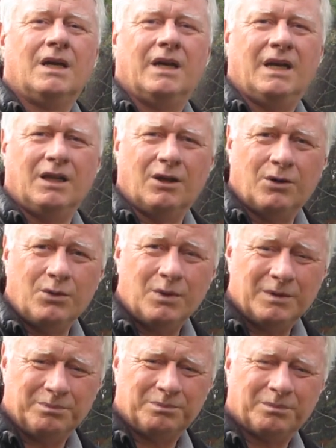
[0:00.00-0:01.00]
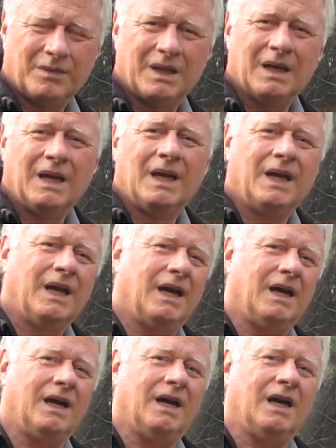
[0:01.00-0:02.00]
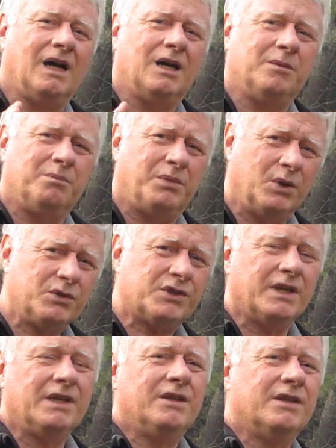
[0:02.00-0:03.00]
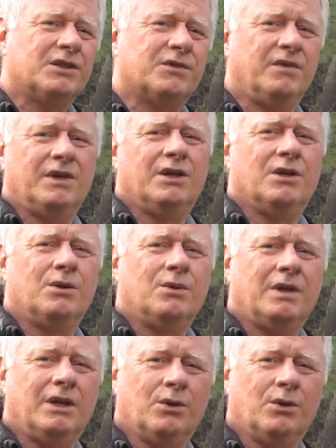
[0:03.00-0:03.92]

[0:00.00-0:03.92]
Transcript: Hello! I'm posting this video